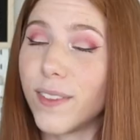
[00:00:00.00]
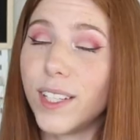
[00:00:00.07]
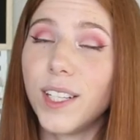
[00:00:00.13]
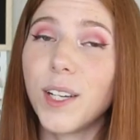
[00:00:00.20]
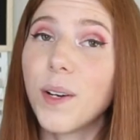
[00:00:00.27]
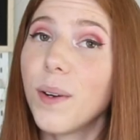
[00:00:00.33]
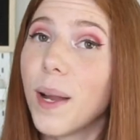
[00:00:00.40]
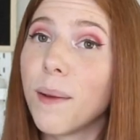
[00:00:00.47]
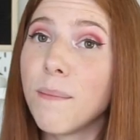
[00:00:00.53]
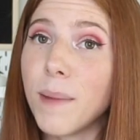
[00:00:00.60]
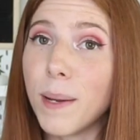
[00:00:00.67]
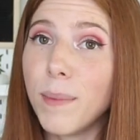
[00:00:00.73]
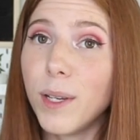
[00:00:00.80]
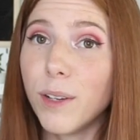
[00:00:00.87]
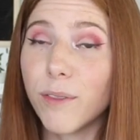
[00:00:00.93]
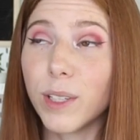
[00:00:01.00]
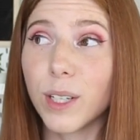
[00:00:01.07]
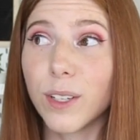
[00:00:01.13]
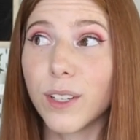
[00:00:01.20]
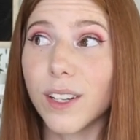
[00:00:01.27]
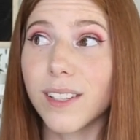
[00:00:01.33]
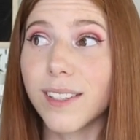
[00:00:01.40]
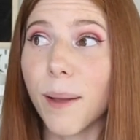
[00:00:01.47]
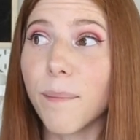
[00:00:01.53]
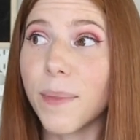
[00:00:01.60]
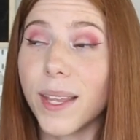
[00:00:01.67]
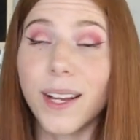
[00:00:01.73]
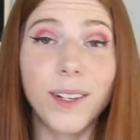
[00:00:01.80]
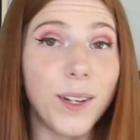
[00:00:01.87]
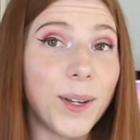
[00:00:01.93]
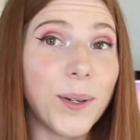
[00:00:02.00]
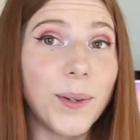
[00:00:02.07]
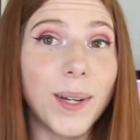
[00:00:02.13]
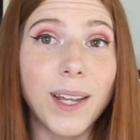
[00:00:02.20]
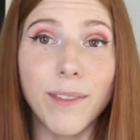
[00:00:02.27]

video and maybe you've learned something new.